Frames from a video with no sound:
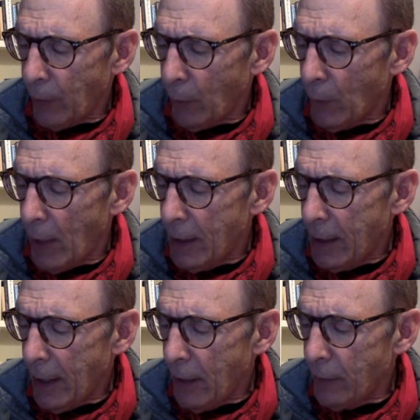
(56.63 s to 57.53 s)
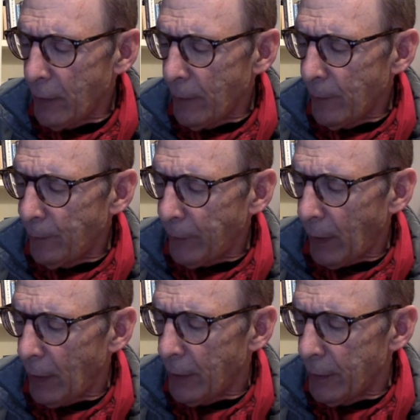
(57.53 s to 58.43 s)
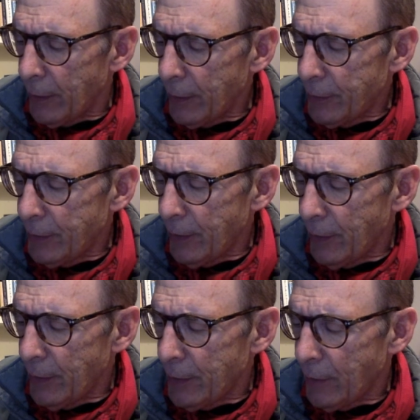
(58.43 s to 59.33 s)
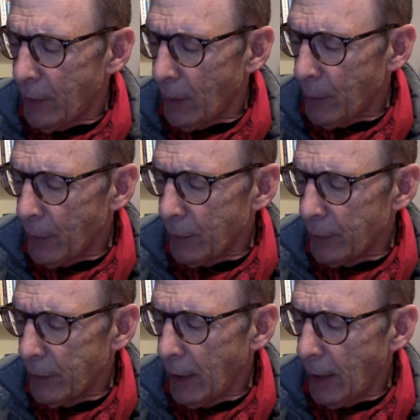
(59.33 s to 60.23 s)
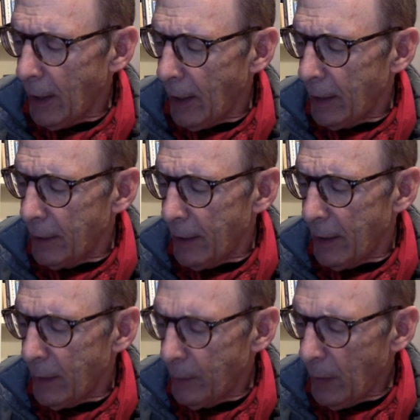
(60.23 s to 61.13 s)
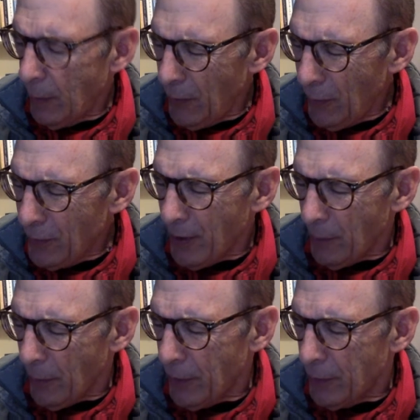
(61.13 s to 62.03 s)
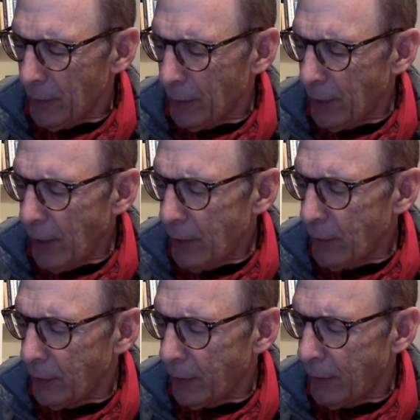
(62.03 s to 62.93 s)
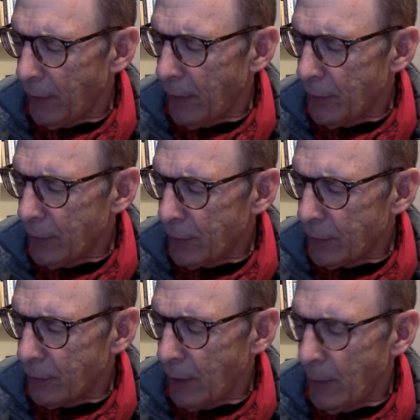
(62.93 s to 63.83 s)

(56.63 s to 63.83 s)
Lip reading: writing out a series of numbers, and I'm using a bunch of notational conventions, so let